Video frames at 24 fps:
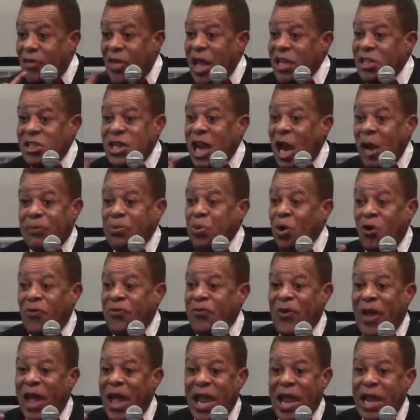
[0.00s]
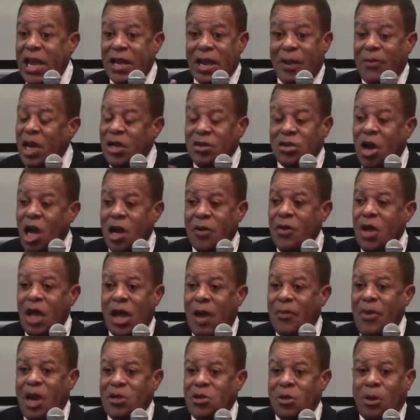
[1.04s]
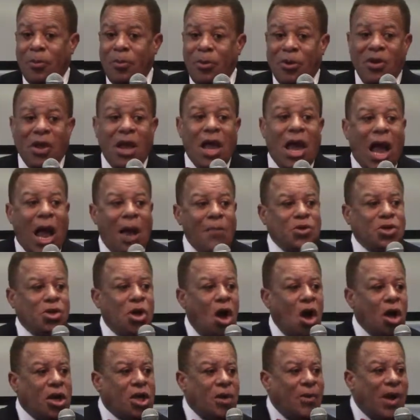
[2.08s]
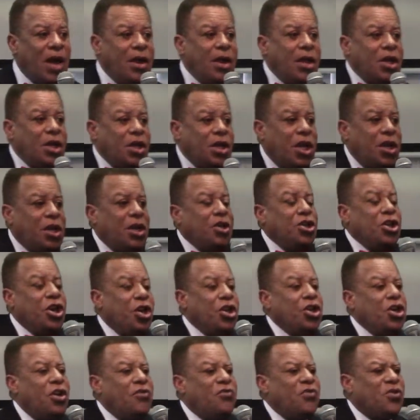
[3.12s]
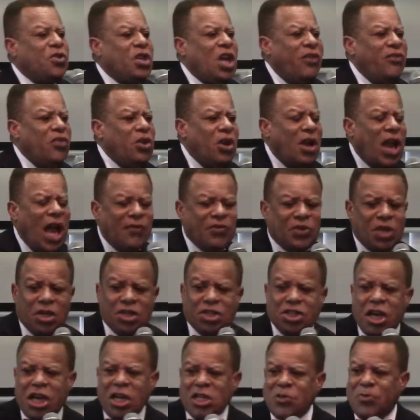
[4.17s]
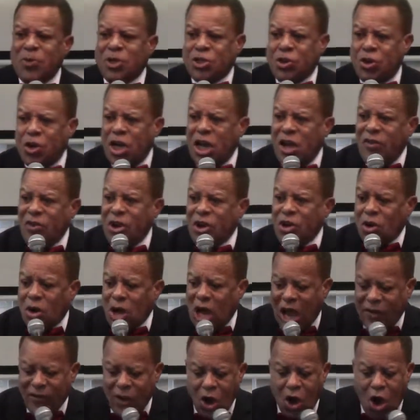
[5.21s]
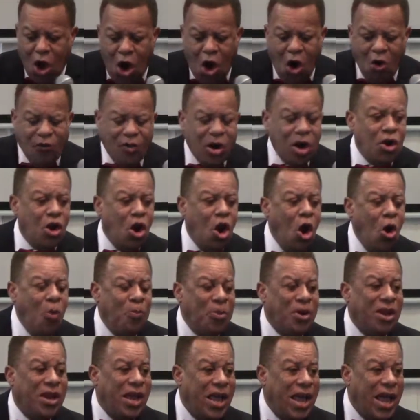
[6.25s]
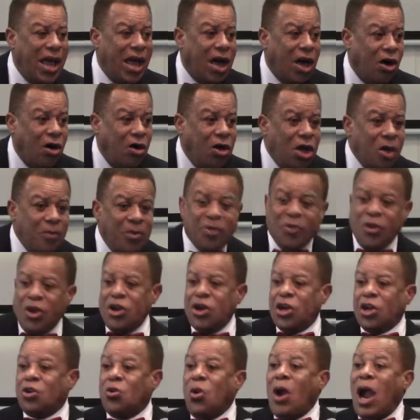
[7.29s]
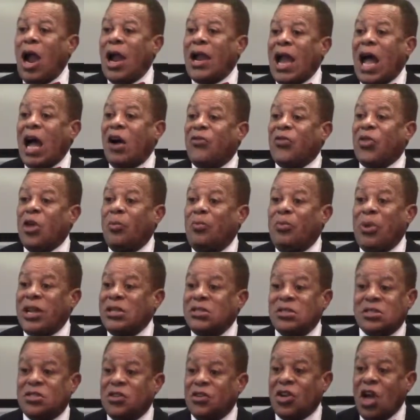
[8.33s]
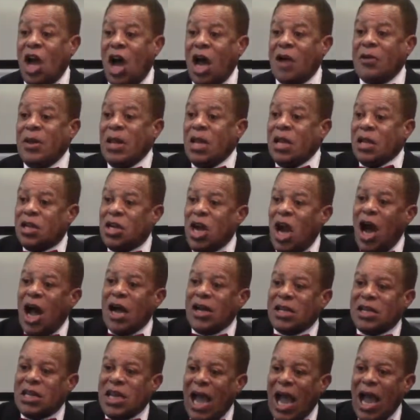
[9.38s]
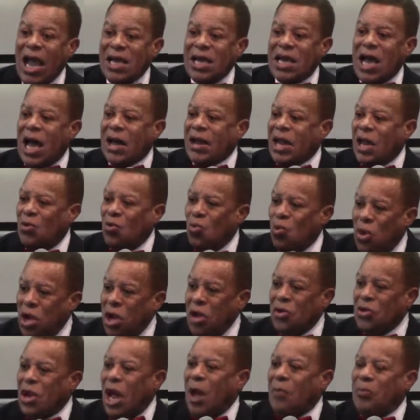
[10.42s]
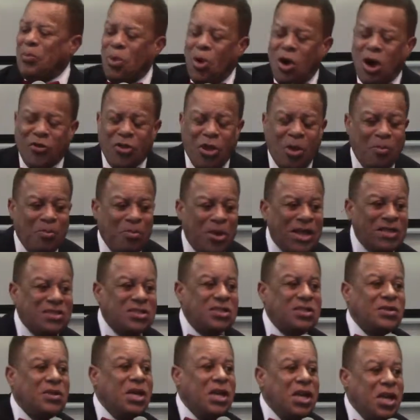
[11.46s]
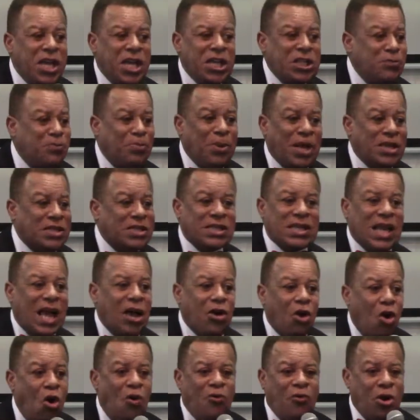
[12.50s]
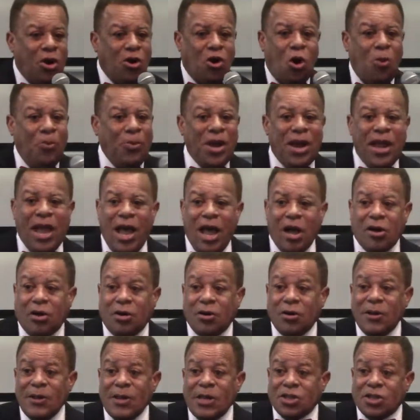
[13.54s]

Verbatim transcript: that's not profane. I'm not talking. I'm not talking. I'm talking about you, you, you, give your life to Jesus, but you're living your life over an open hell. But then you're crying out for the blessings of God. God cannot and will not pour the blessings, His blessings out over an open hell.